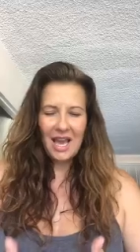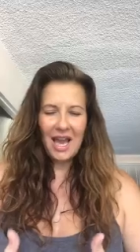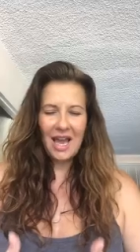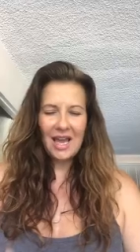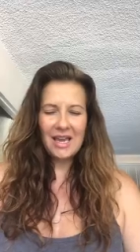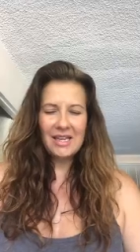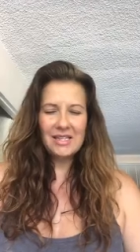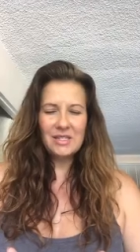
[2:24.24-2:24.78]

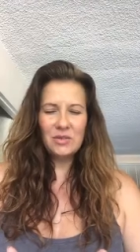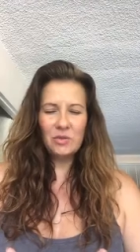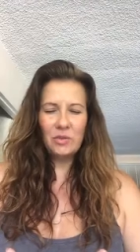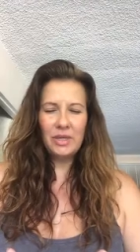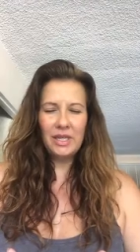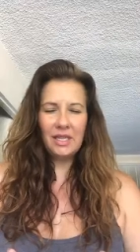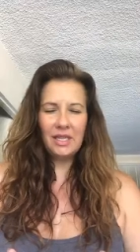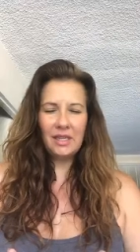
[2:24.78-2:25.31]
As
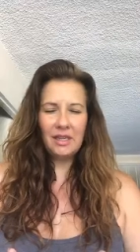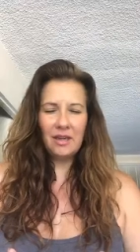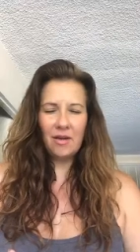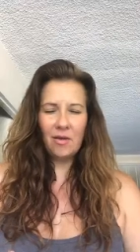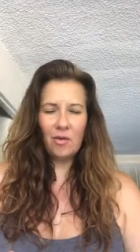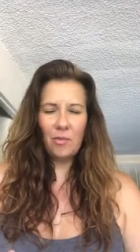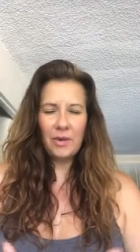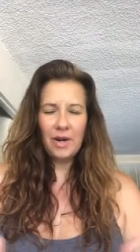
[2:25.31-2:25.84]
we
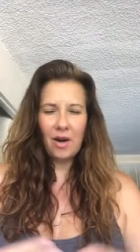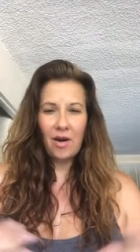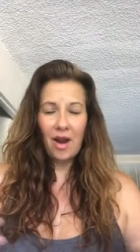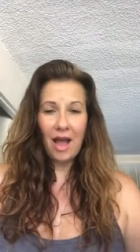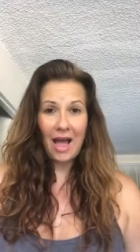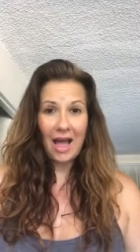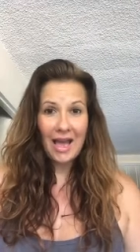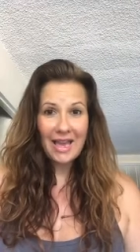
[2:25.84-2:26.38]
open our
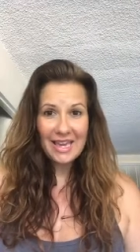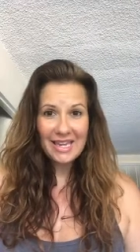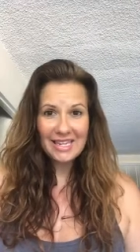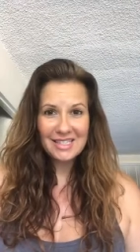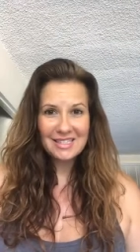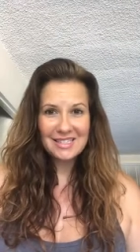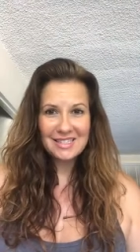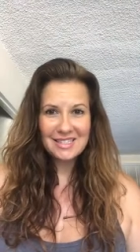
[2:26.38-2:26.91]

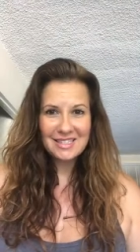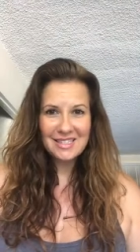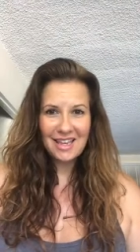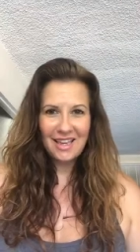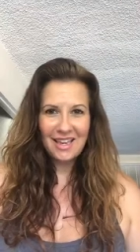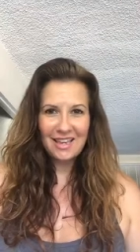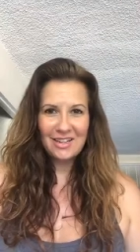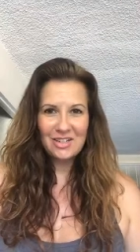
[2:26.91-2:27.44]
eyes
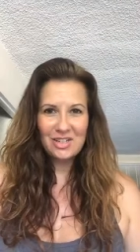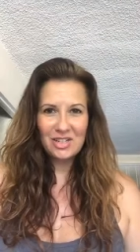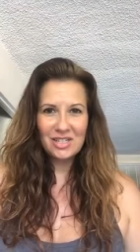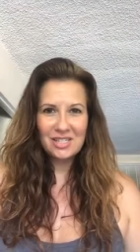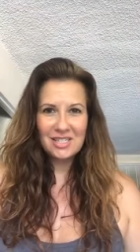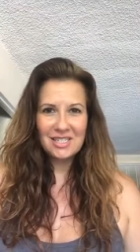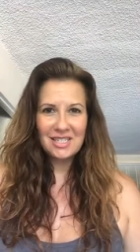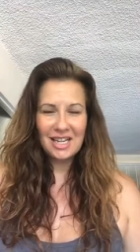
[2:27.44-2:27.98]
and
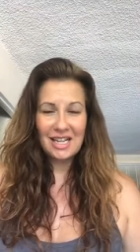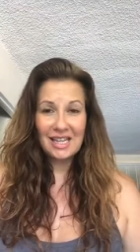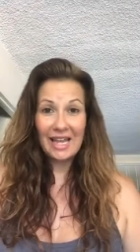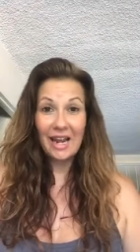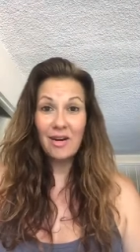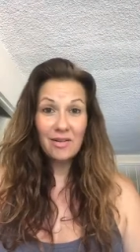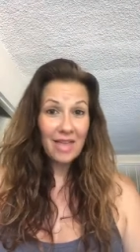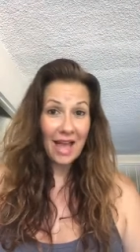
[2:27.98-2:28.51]
just
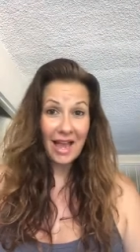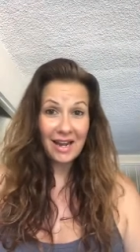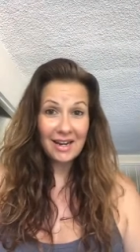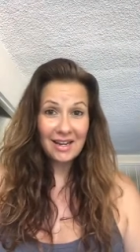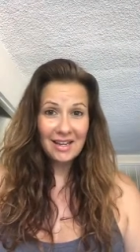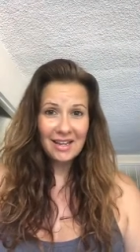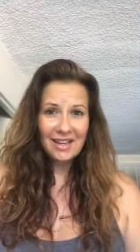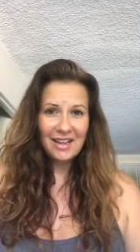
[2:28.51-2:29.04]
declare that.
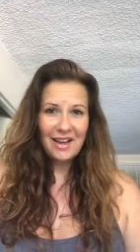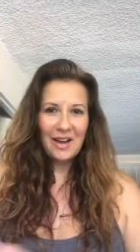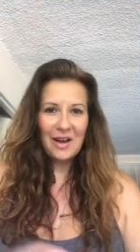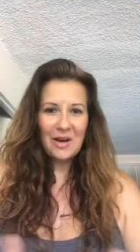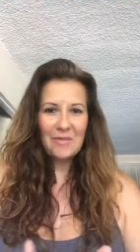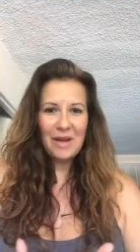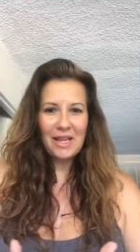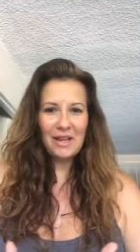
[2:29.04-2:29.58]

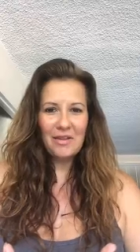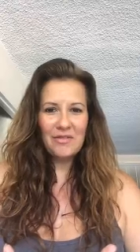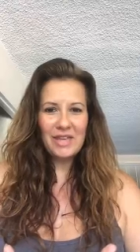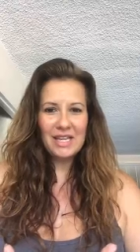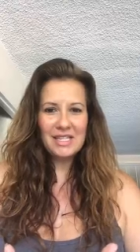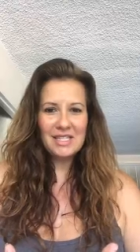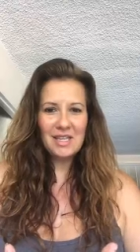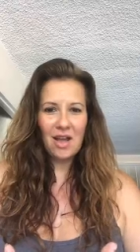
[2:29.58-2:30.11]
I love
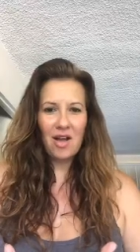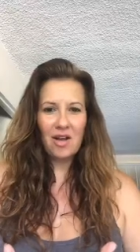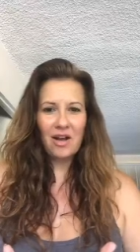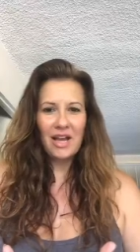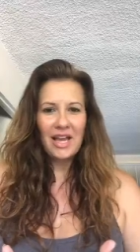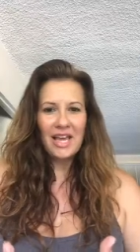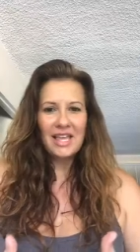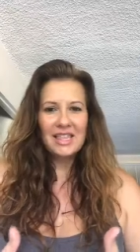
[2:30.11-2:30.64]
that
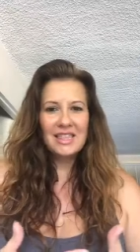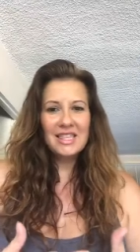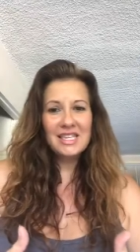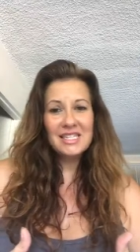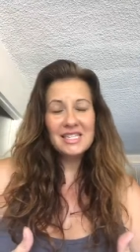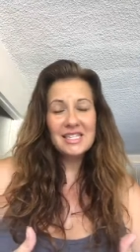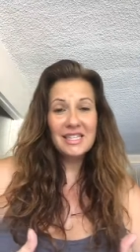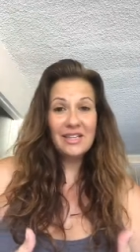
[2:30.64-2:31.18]
song,
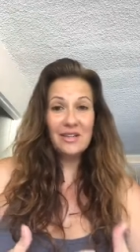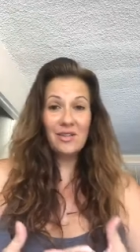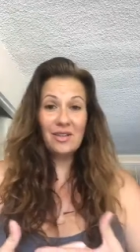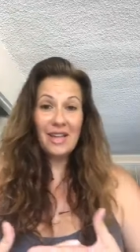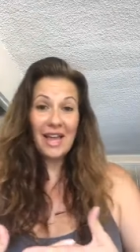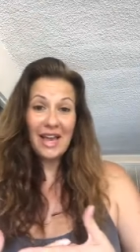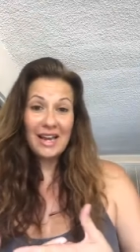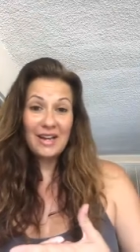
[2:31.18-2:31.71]
"This Little
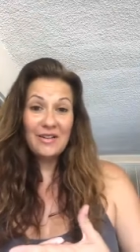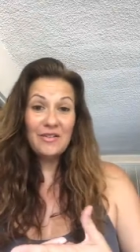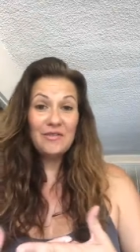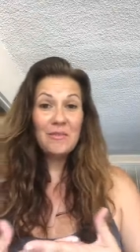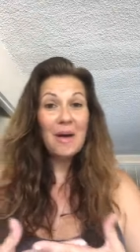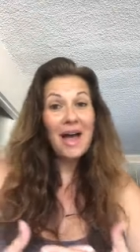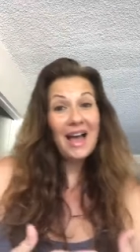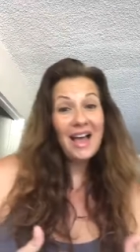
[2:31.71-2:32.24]
Light of
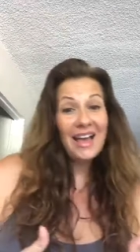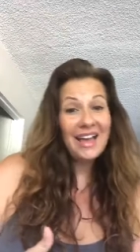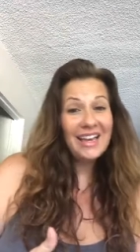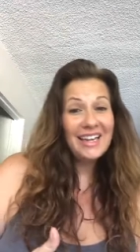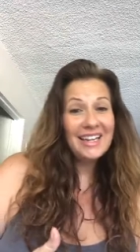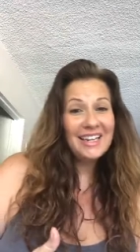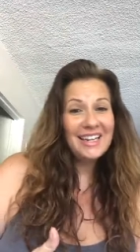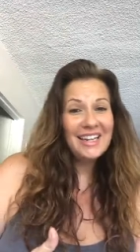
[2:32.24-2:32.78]

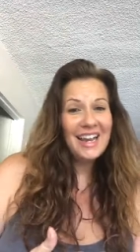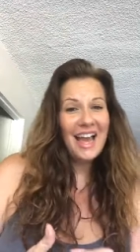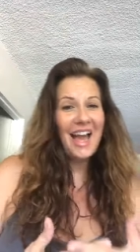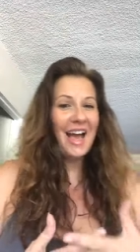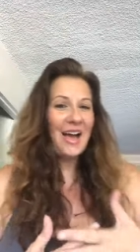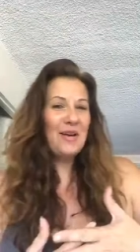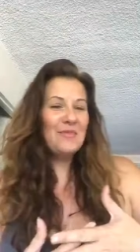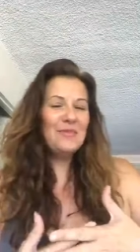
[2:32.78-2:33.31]
Mine,
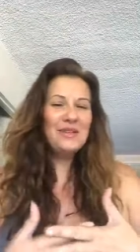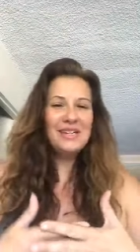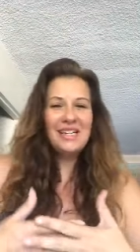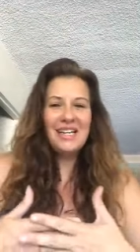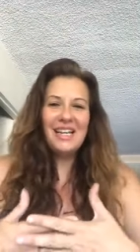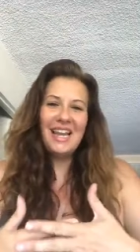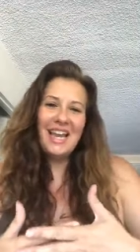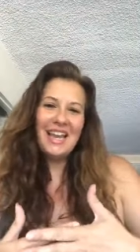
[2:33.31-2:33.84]
I'm
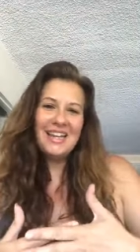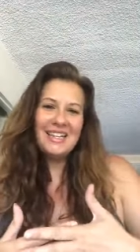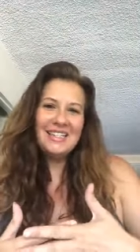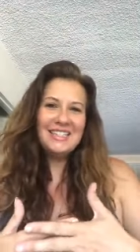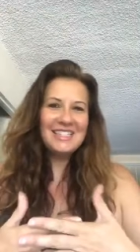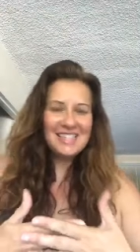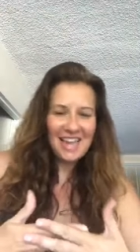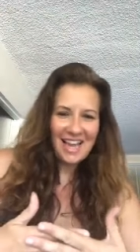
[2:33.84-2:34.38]
gonna let
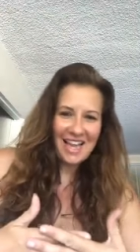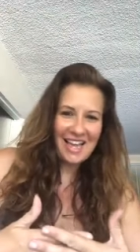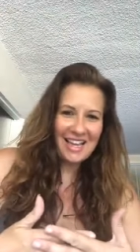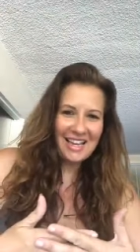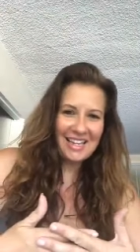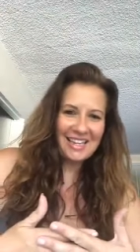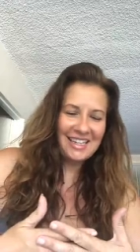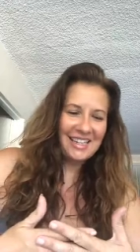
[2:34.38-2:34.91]
it
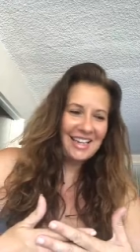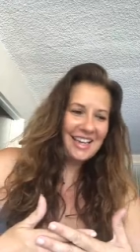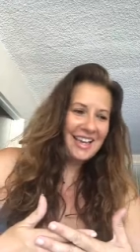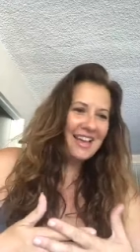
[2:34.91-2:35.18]
shine.